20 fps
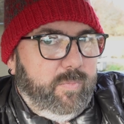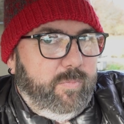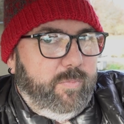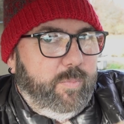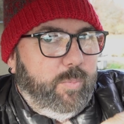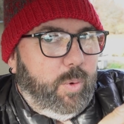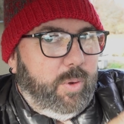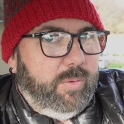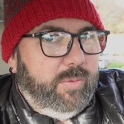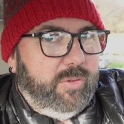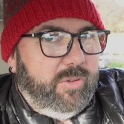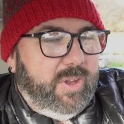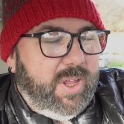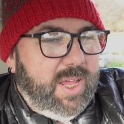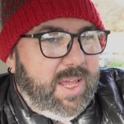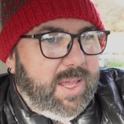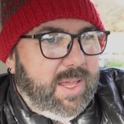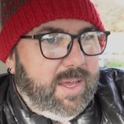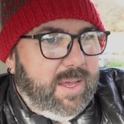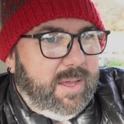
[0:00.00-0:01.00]
What
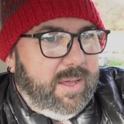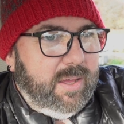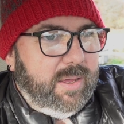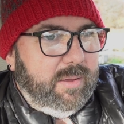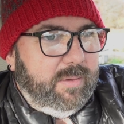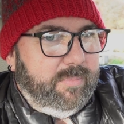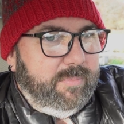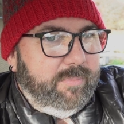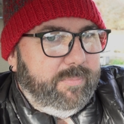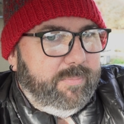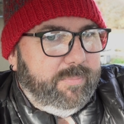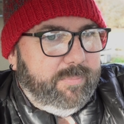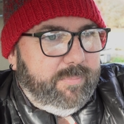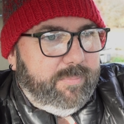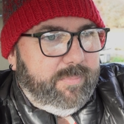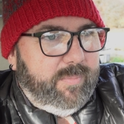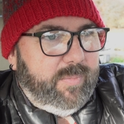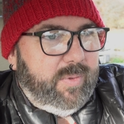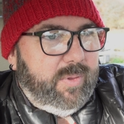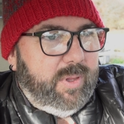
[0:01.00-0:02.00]
the
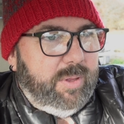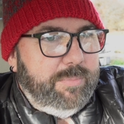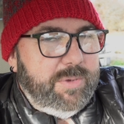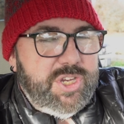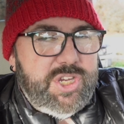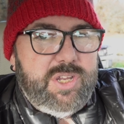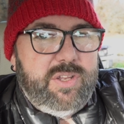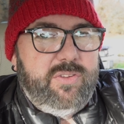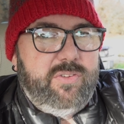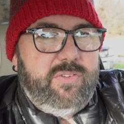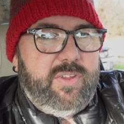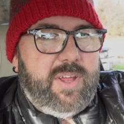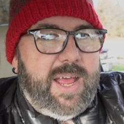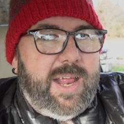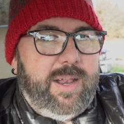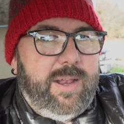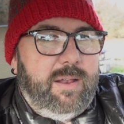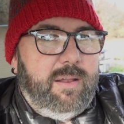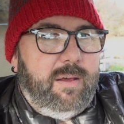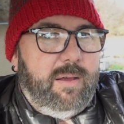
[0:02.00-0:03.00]
emissions
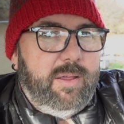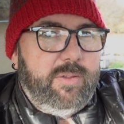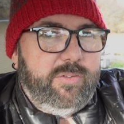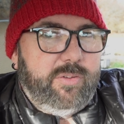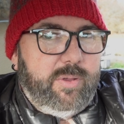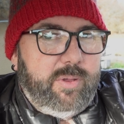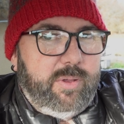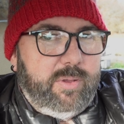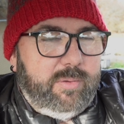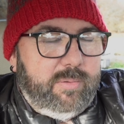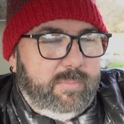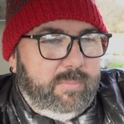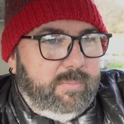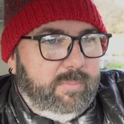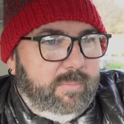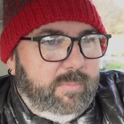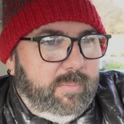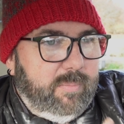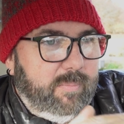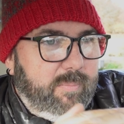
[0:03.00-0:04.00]
analyzer
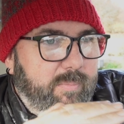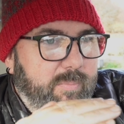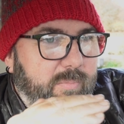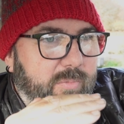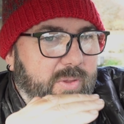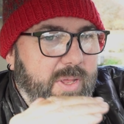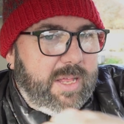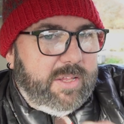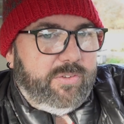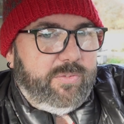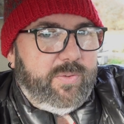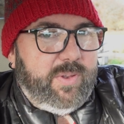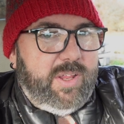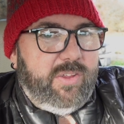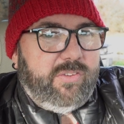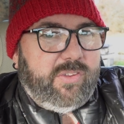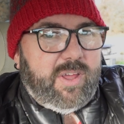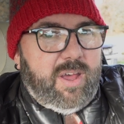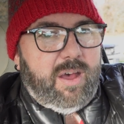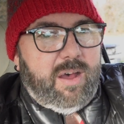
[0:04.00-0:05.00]
has for
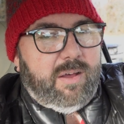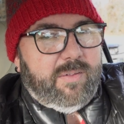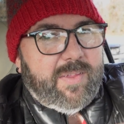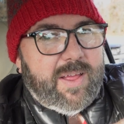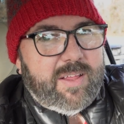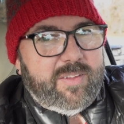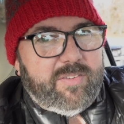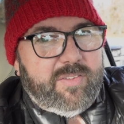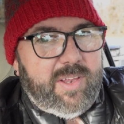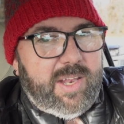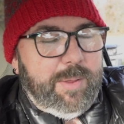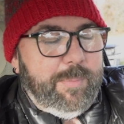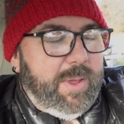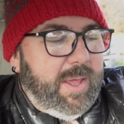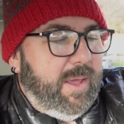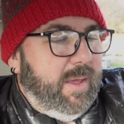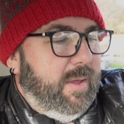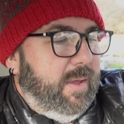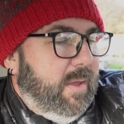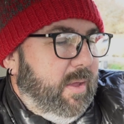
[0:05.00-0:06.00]
this car, that's the limit.
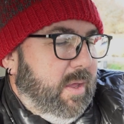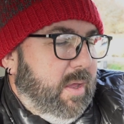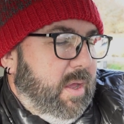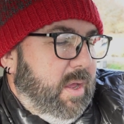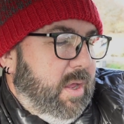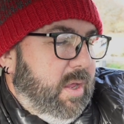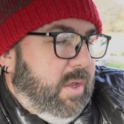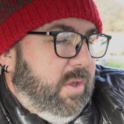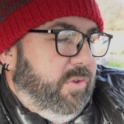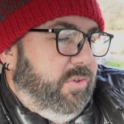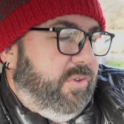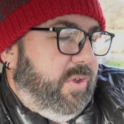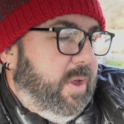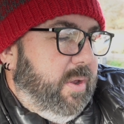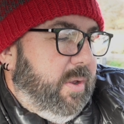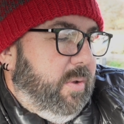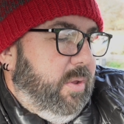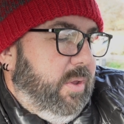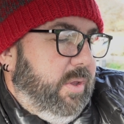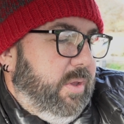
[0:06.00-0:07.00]

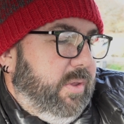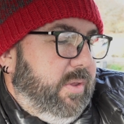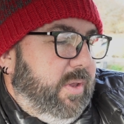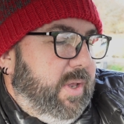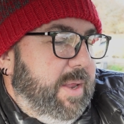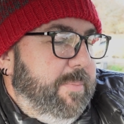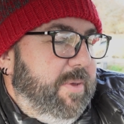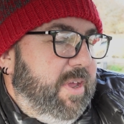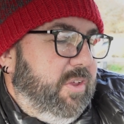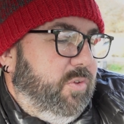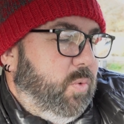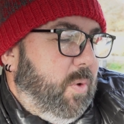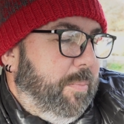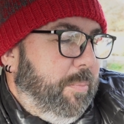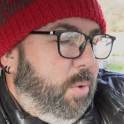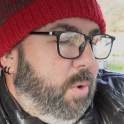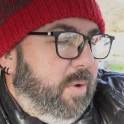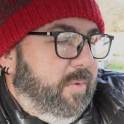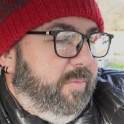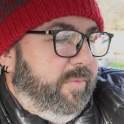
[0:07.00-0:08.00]
So the limit is
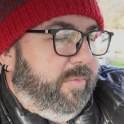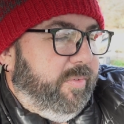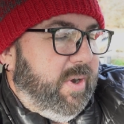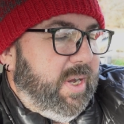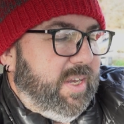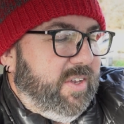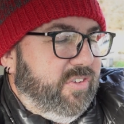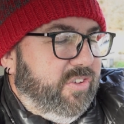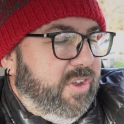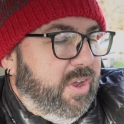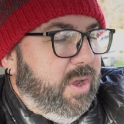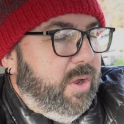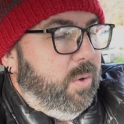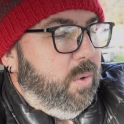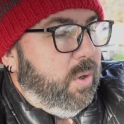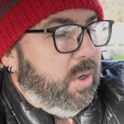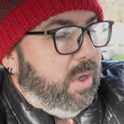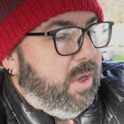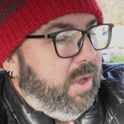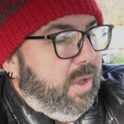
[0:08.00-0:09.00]
1.32.
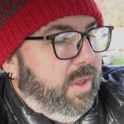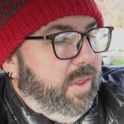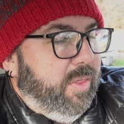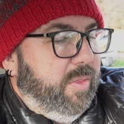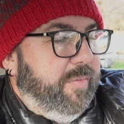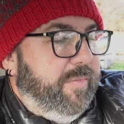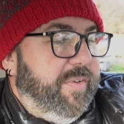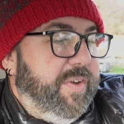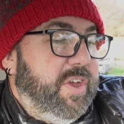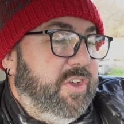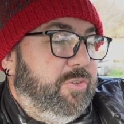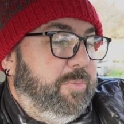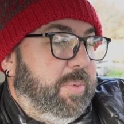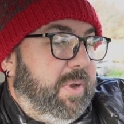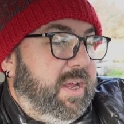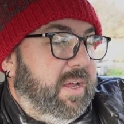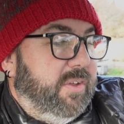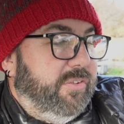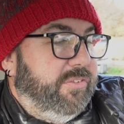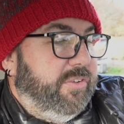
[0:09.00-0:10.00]
The first
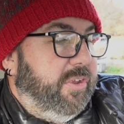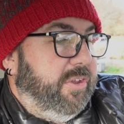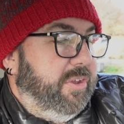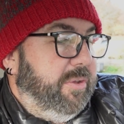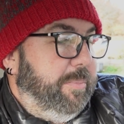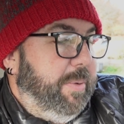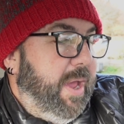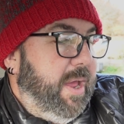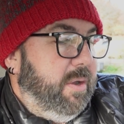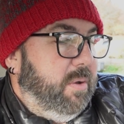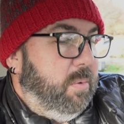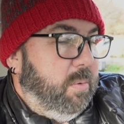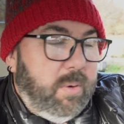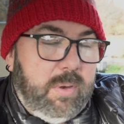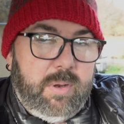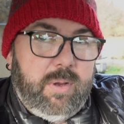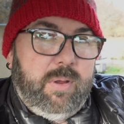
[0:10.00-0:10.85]
blast on the pedal,